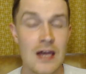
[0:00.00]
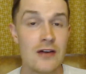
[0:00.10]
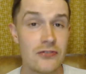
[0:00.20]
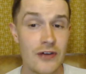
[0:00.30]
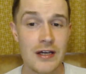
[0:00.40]

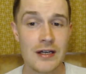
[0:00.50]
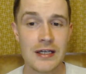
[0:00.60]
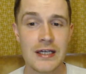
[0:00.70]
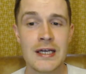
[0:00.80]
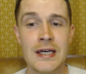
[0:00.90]

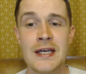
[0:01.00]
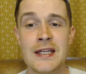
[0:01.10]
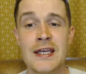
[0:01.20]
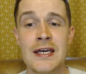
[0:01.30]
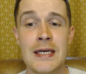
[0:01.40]
Finally,
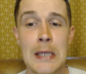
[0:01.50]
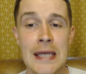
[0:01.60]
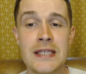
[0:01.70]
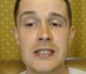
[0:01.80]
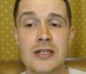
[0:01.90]
they
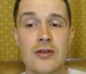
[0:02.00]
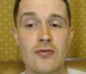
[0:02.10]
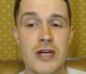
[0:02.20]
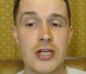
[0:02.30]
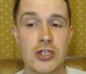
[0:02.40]
entered the
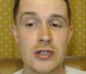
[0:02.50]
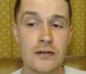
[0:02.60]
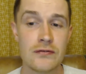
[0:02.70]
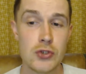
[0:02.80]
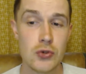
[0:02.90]
region
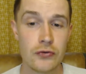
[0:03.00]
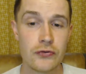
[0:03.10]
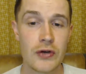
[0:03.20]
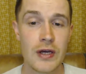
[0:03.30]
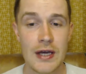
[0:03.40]
of Zuph,